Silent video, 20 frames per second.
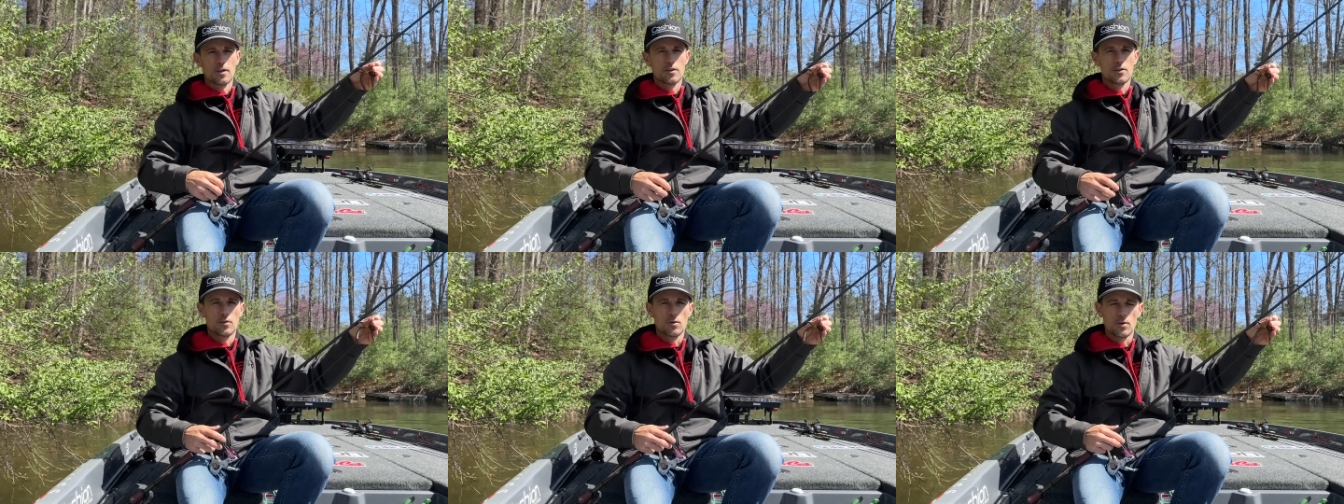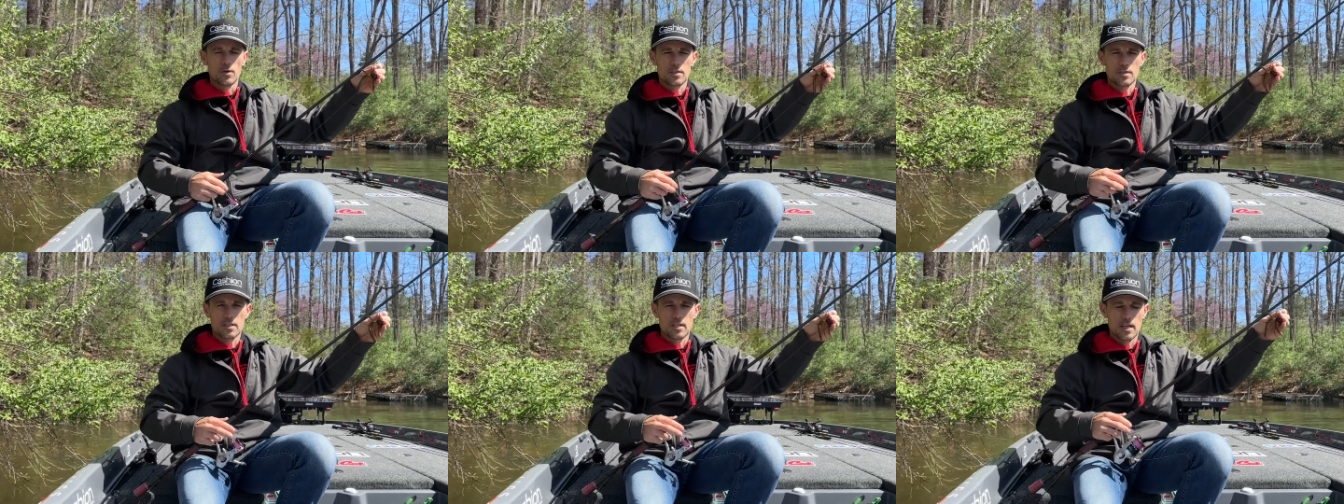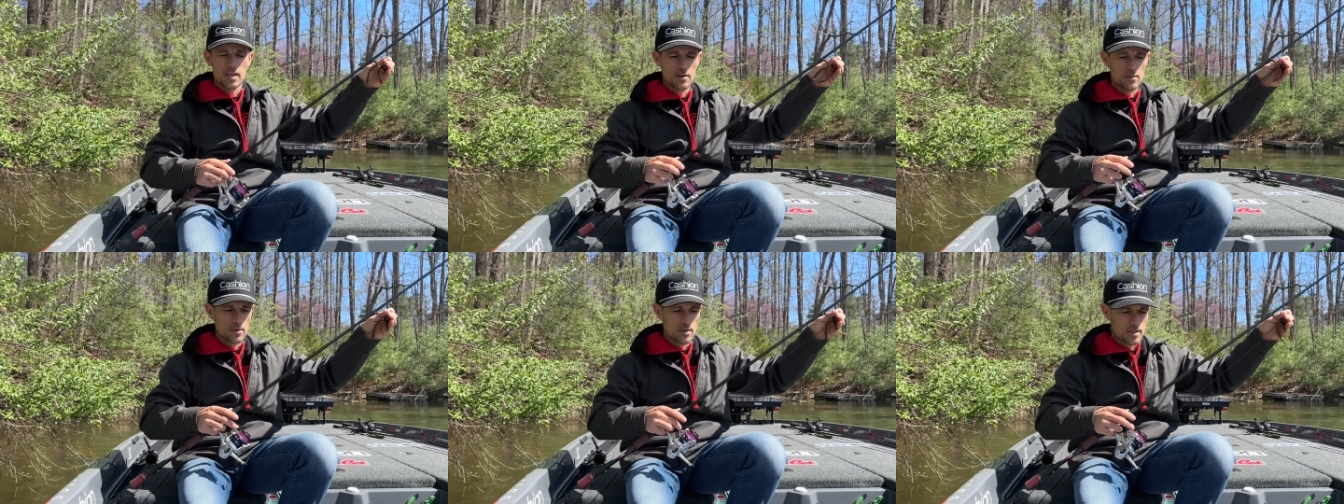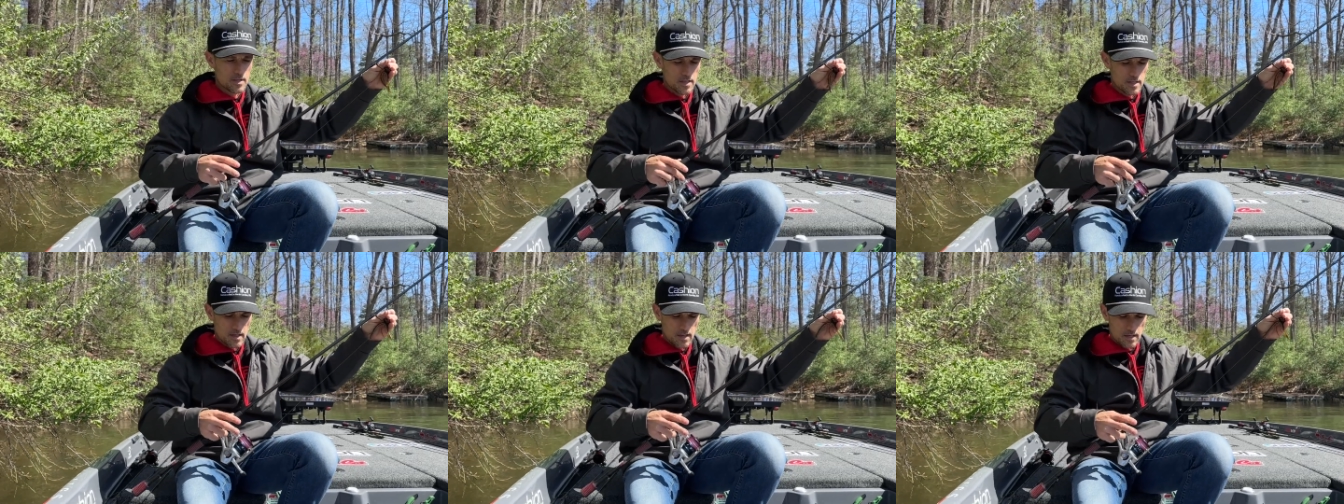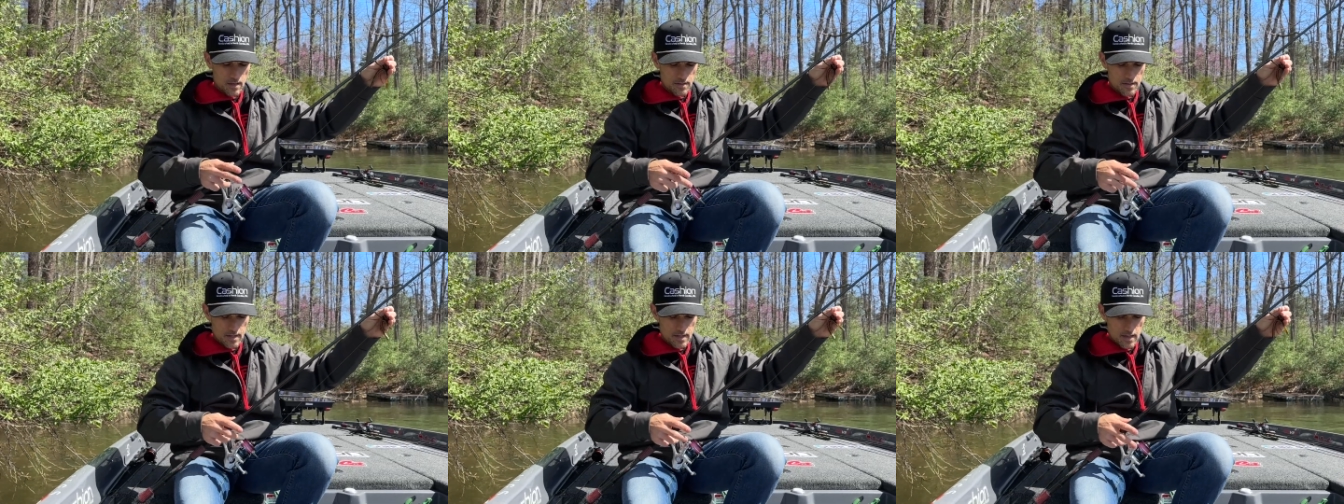you want to stay with
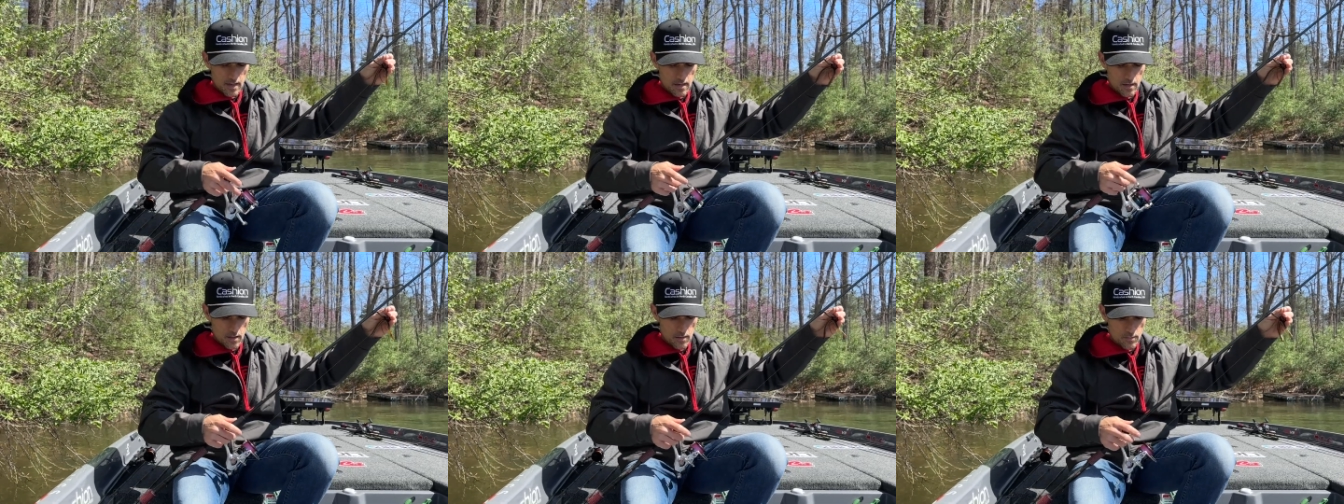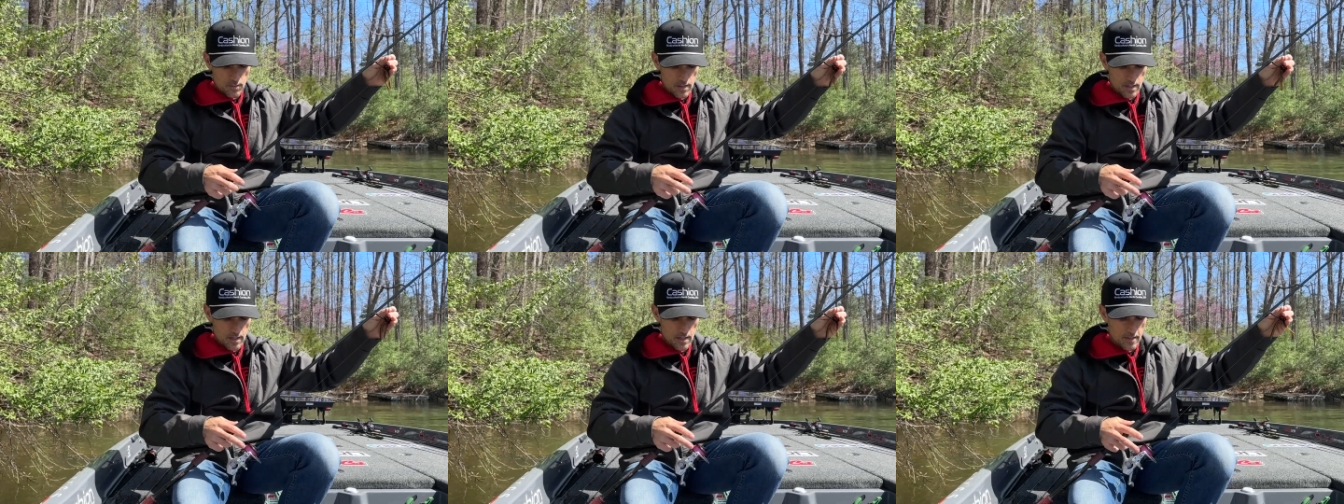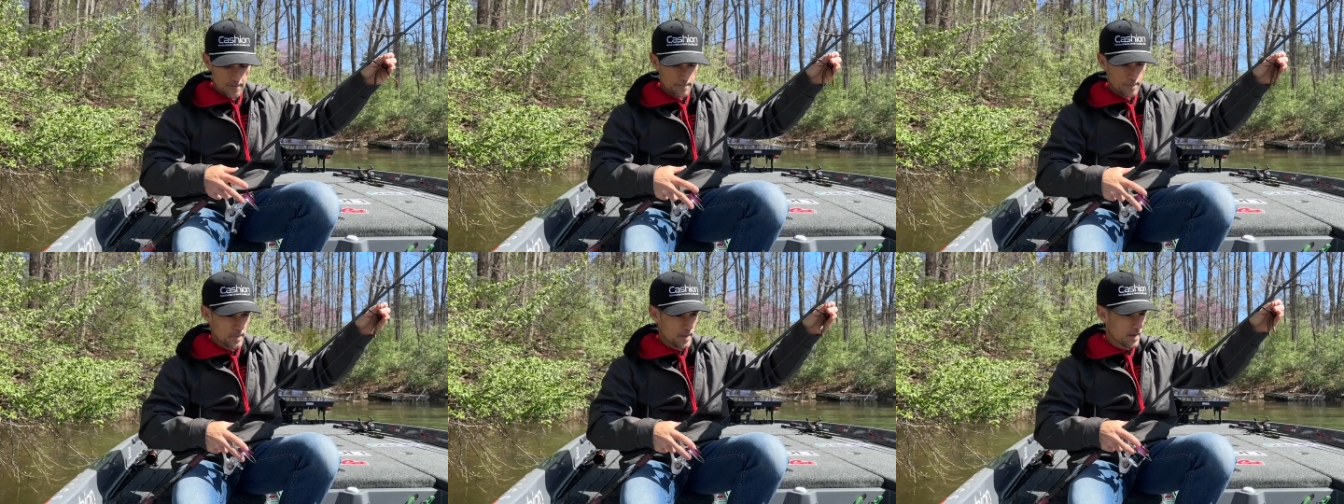the Neco rig.